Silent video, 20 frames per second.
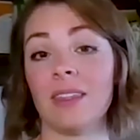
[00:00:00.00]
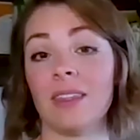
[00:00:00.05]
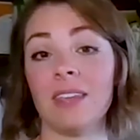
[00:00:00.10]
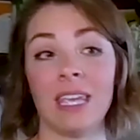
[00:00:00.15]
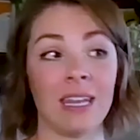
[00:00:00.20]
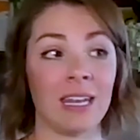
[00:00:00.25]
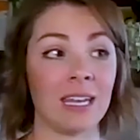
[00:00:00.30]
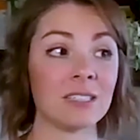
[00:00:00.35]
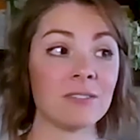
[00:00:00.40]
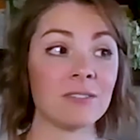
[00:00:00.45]

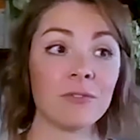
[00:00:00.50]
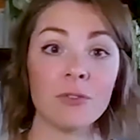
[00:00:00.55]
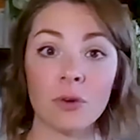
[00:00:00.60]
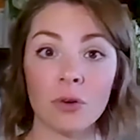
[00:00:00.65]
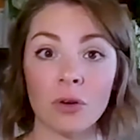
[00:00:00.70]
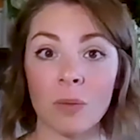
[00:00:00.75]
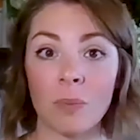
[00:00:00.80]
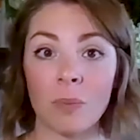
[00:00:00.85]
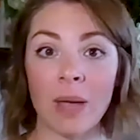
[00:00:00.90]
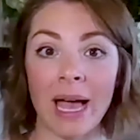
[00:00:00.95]
in its full
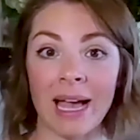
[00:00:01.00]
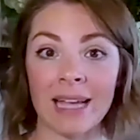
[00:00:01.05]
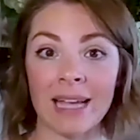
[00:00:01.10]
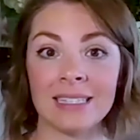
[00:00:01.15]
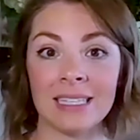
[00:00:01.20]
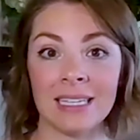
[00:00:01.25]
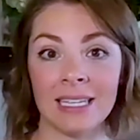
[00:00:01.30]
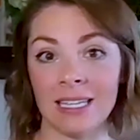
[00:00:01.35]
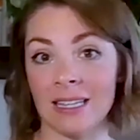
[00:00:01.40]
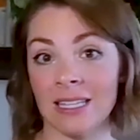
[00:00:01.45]

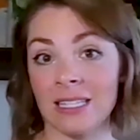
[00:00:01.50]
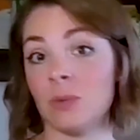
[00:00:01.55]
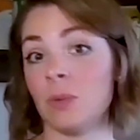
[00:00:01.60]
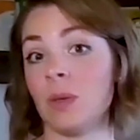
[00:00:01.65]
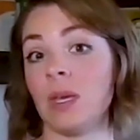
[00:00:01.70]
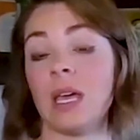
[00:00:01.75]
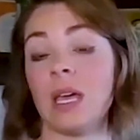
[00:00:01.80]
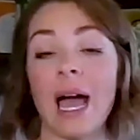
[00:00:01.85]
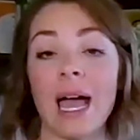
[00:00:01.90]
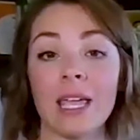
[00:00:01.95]
capacity this
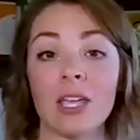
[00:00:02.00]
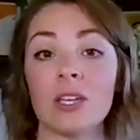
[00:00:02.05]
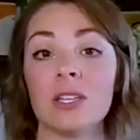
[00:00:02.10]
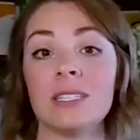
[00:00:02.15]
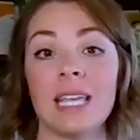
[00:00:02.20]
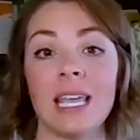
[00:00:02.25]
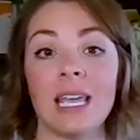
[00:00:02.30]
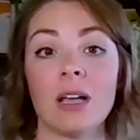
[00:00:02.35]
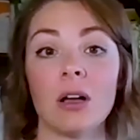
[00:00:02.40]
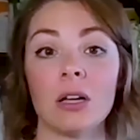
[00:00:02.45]
week. I could
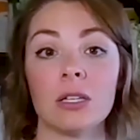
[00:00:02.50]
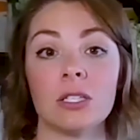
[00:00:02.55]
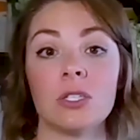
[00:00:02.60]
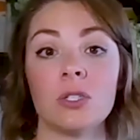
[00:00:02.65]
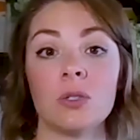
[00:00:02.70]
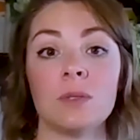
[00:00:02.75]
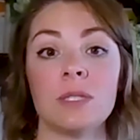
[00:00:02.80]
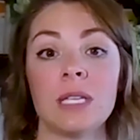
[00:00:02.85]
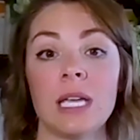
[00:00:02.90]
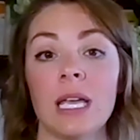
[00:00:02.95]
take on
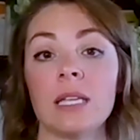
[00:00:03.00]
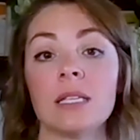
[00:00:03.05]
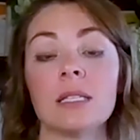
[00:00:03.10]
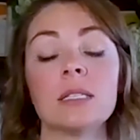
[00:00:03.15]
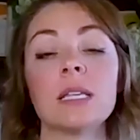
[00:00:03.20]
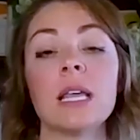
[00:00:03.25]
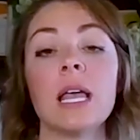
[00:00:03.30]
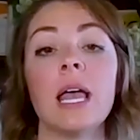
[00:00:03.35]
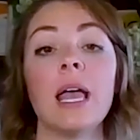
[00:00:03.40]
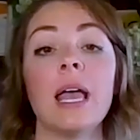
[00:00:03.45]
2 days.